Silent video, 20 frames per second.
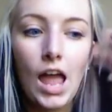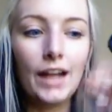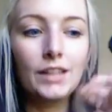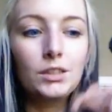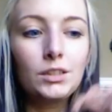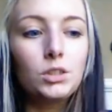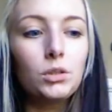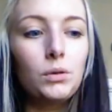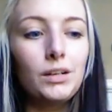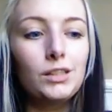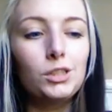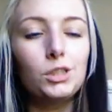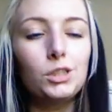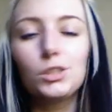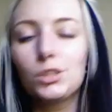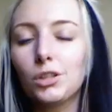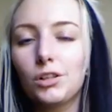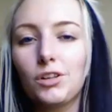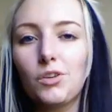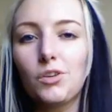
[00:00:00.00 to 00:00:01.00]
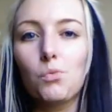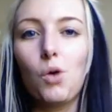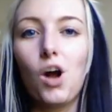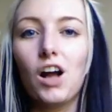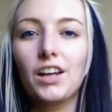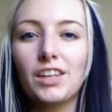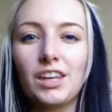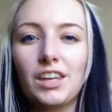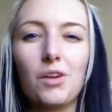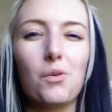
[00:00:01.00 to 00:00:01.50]
And so I just started
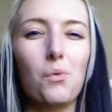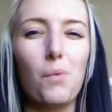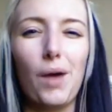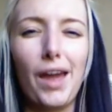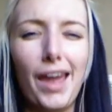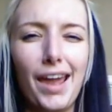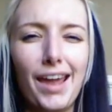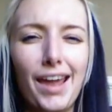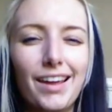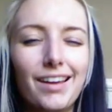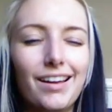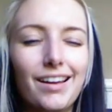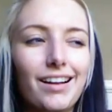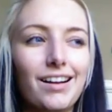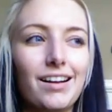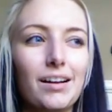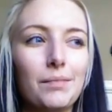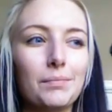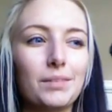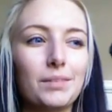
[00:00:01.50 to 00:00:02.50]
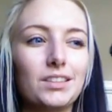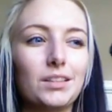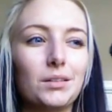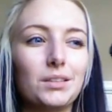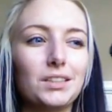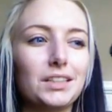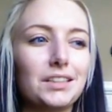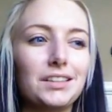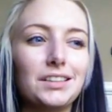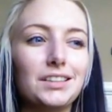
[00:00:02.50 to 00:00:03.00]
walking away because I
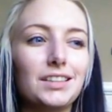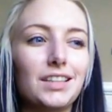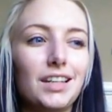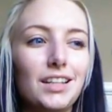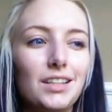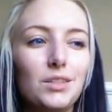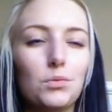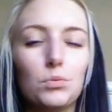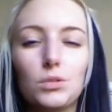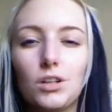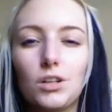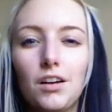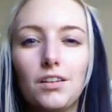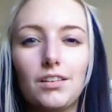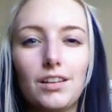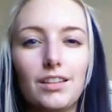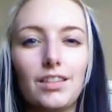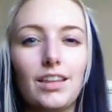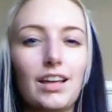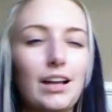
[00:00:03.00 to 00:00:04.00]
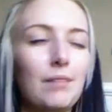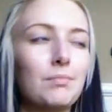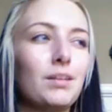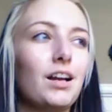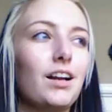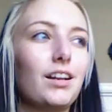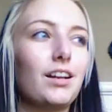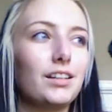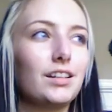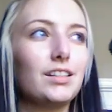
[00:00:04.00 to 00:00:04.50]
was like, this kid's retarded. Like, I'm
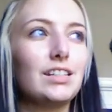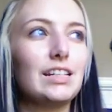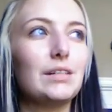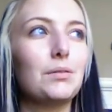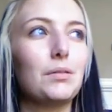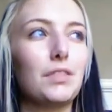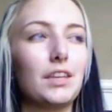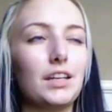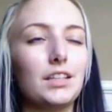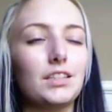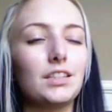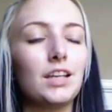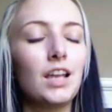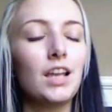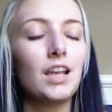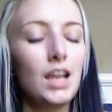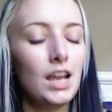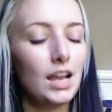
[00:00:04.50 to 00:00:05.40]
not going to deal with this.